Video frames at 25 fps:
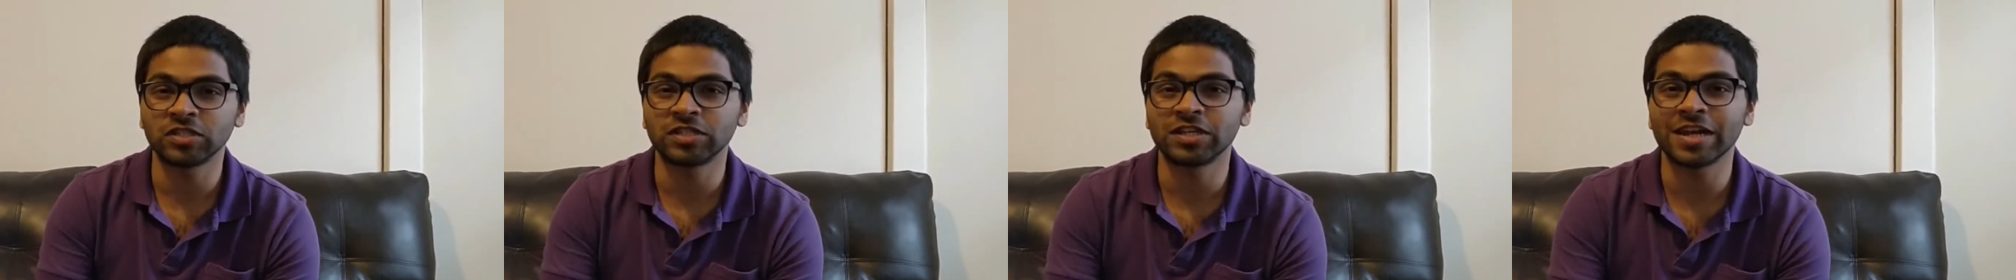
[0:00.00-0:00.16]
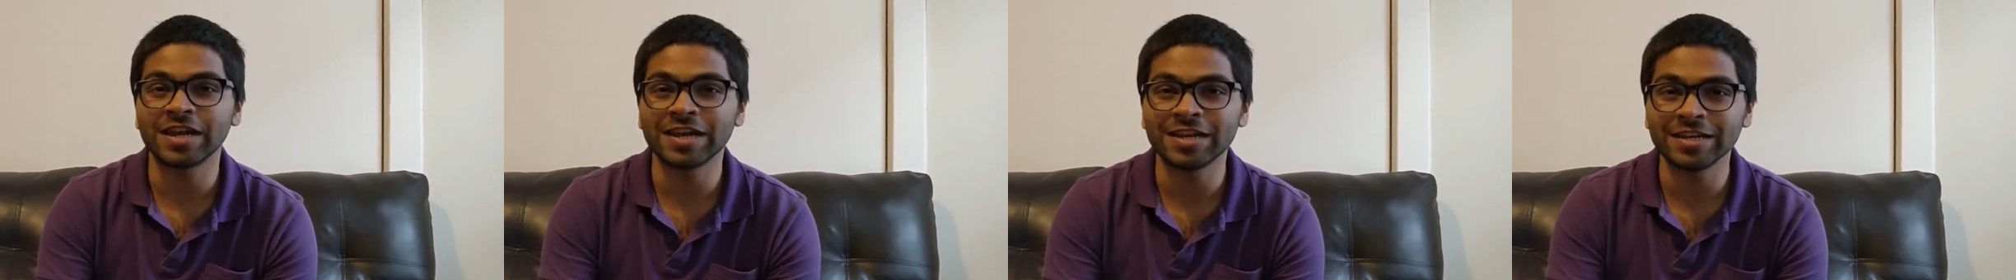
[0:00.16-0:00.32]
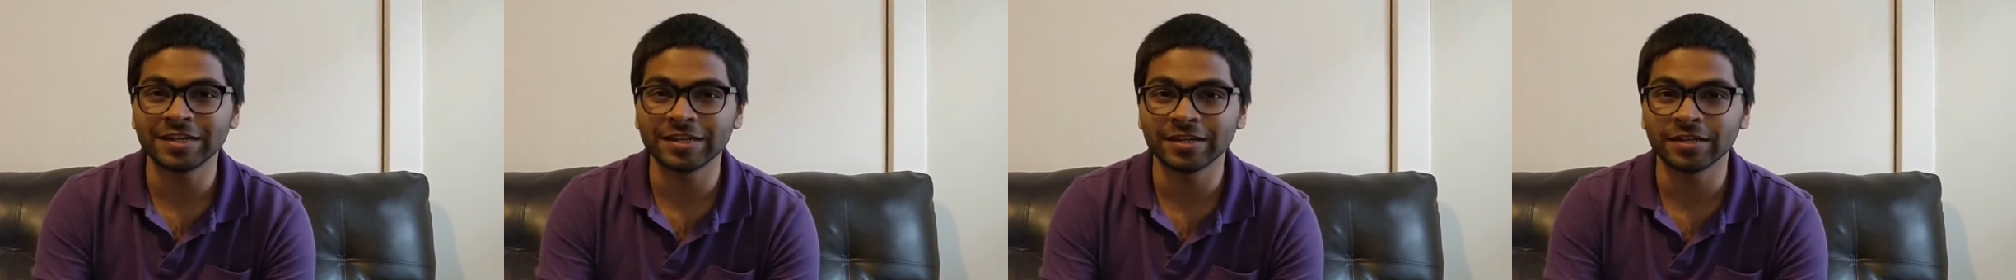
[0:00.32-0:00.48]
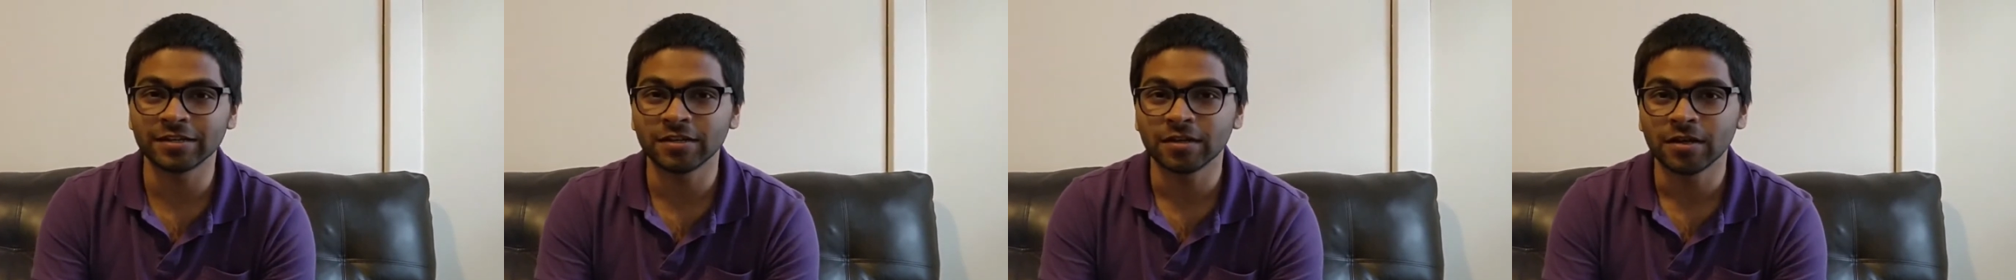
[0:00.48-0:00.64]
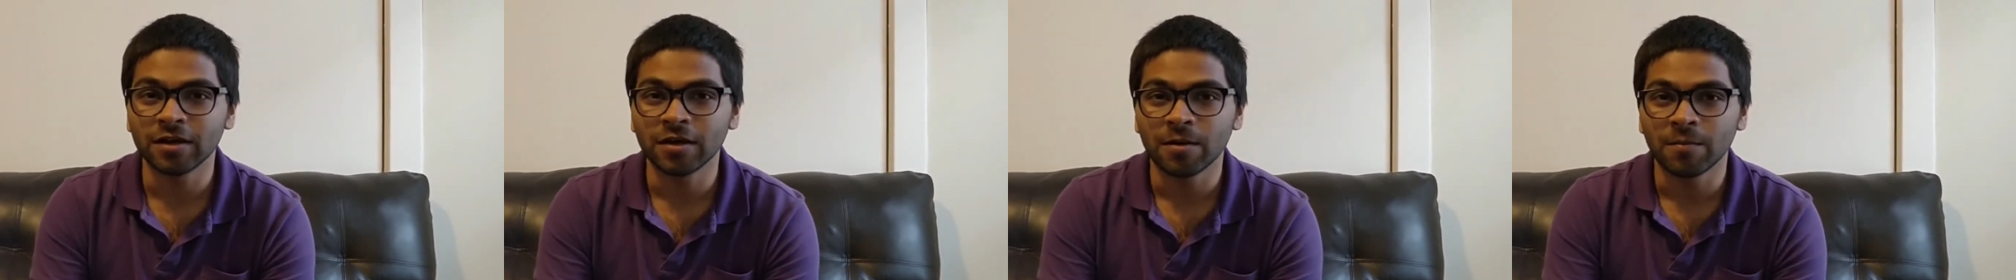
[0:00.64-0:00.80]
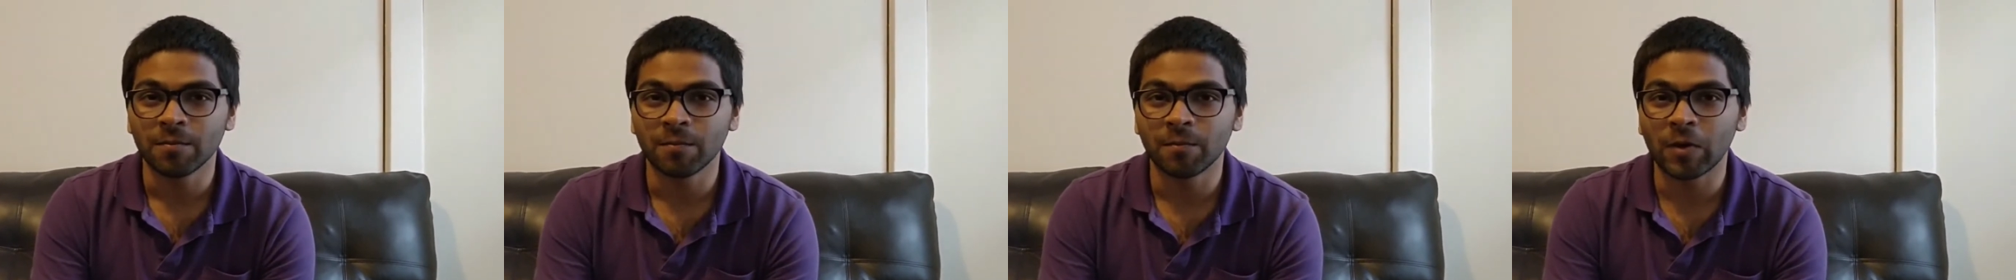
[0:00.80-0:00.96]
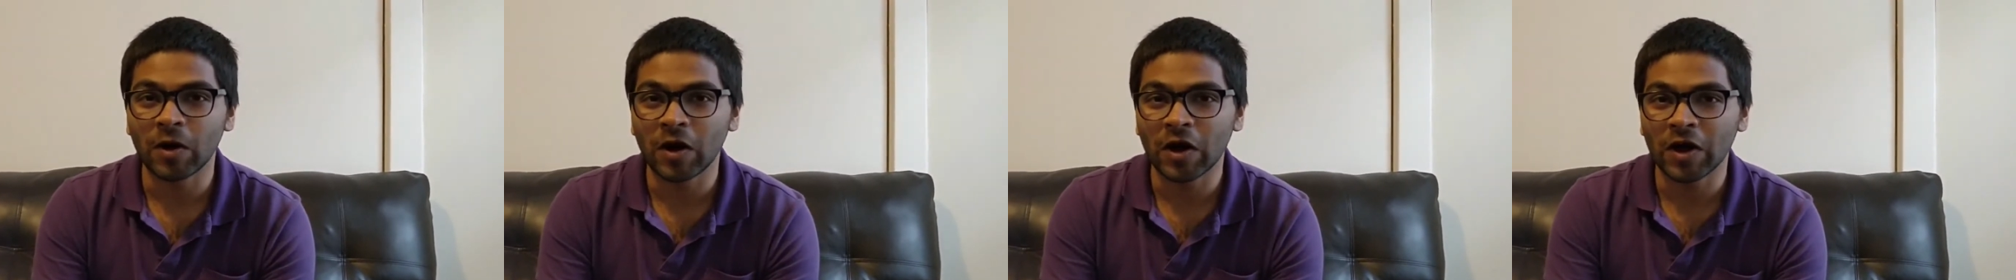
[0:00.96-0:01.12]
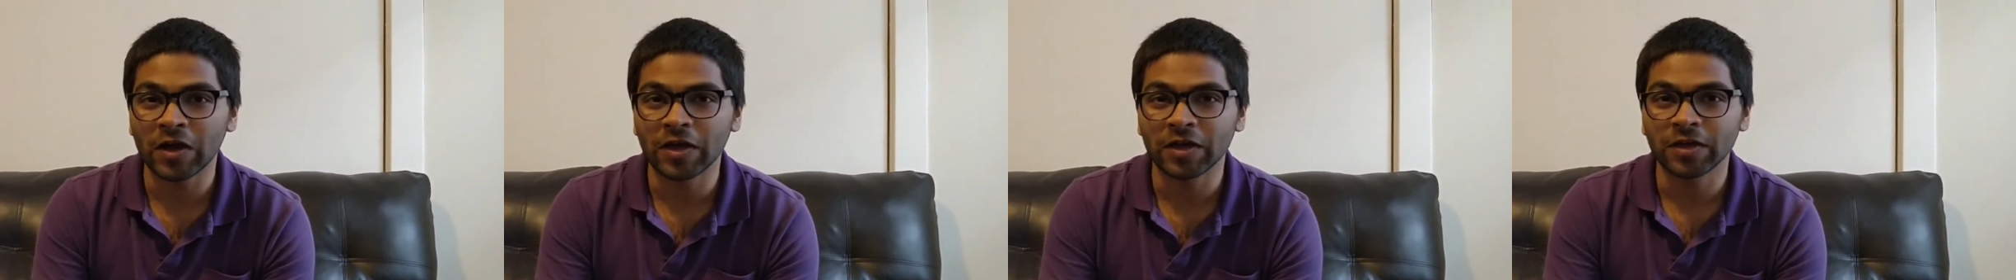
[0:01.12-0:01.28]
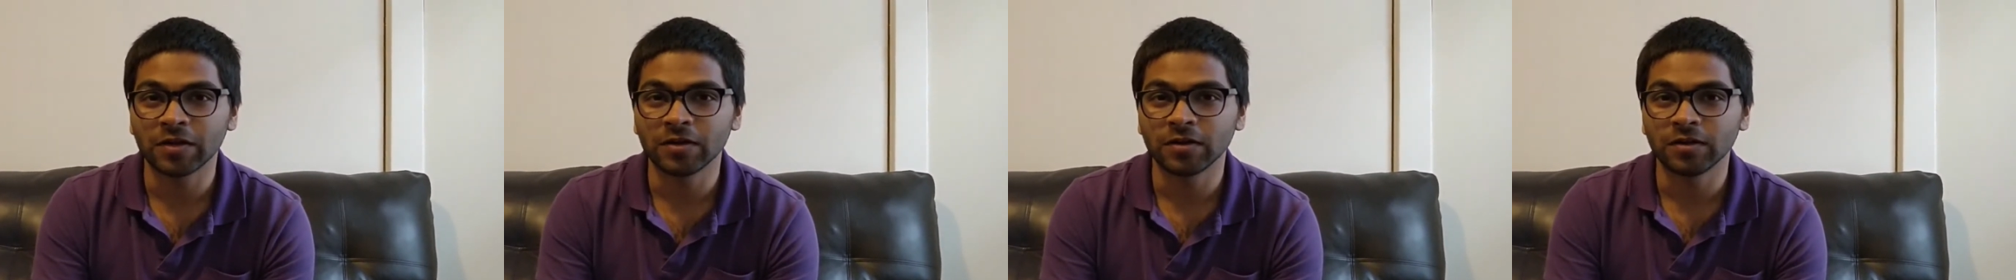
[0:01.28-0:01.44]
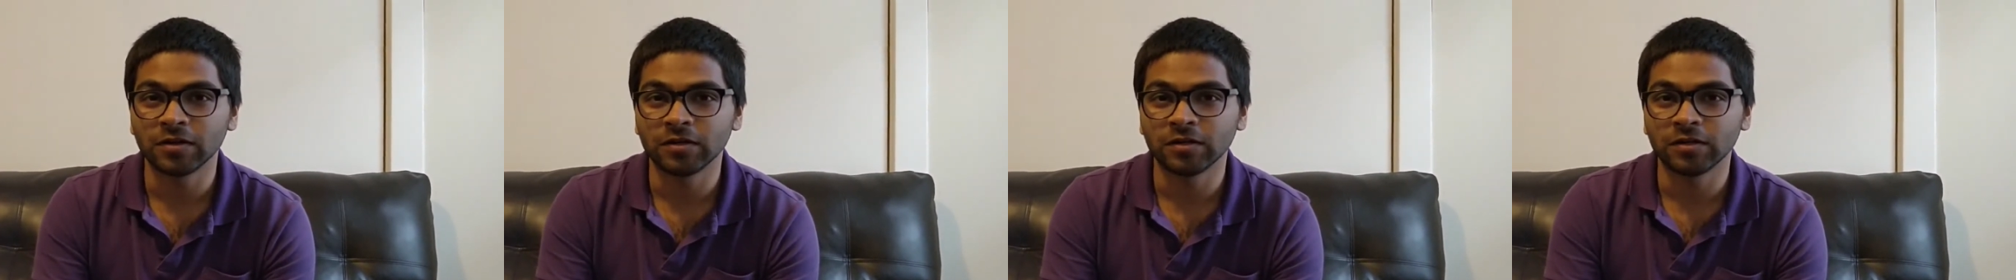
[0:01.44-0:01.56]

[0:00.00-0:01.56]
trained it by